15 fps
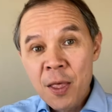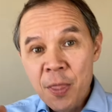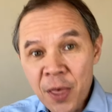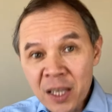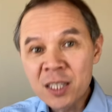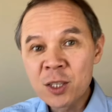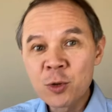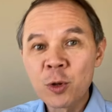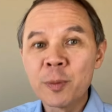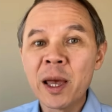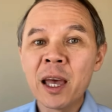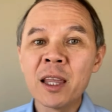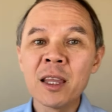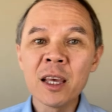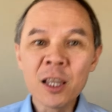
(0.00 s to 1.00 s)
This will
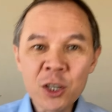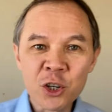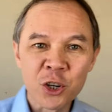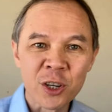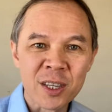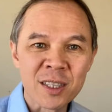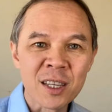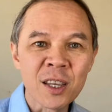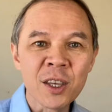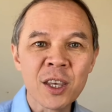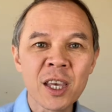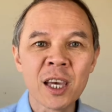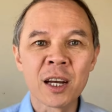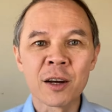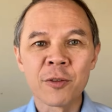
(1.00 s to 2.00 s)
be an interesting
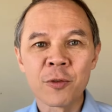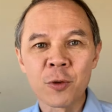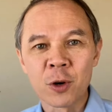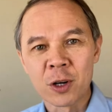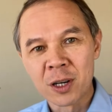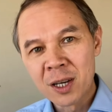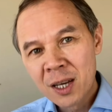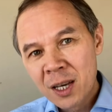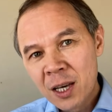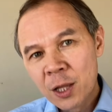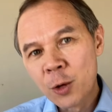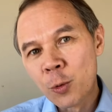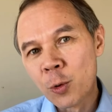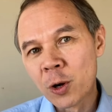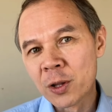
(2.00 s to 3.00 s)
year for
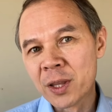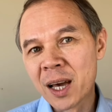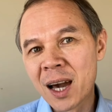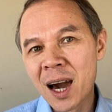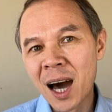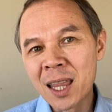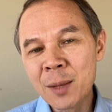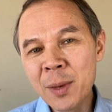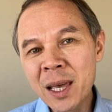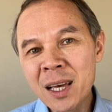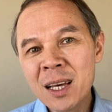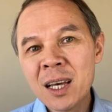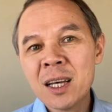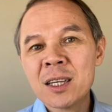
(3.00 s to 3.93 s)
the world economy,